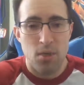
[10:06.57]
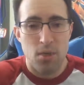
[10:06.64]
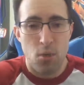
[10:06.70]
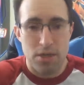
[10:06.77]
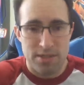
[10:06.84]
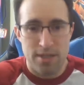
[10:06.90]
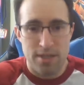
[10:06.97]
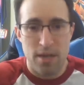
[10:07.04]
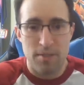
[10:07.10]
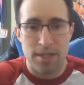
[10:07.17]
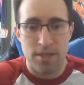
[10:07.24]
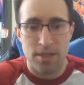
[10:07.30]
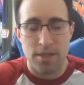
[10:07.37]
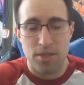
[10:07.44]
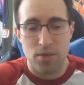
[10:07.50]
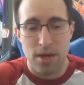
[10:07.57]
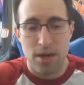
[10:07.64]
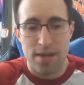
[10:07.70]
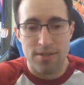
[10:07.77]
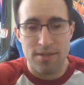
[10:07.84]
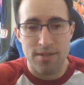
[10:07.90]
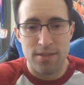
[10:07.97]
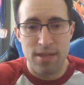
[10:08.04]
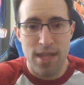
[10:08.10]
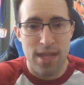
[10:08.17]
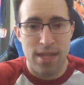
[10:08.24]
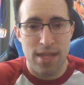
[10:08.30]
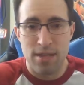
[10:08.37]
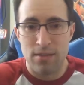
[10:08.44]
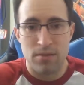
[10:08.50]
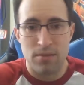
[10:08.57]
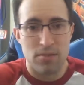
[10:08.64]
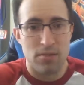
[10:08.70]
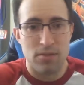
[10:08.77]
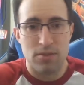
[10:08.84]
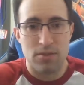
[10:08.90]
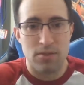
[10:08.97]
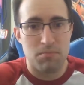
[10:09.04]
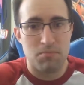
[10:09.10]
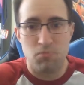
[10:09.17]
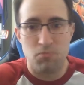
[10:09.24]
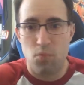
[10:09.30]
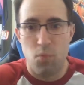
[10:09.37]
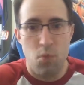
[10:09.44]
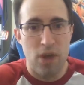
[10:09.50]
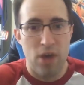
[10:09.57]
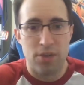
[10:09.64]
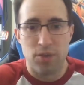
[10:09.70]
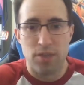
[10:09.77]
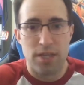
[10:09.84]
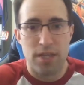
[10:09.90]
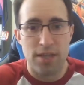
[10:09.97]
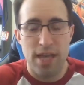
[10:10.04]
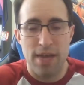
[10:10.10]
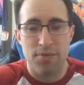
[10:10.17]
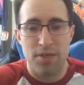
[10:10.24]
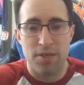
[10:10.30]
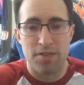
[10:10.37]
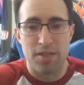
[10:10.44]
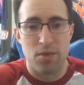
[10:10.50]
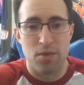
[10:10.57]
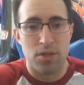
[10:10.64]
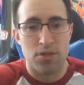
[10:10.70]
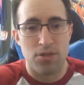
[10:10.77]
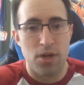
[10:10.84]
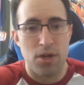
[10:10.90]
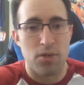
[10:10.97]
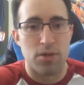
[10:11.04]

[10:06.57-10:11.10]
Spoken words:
what's coming on the horizon, and whether or not they have things they want to show.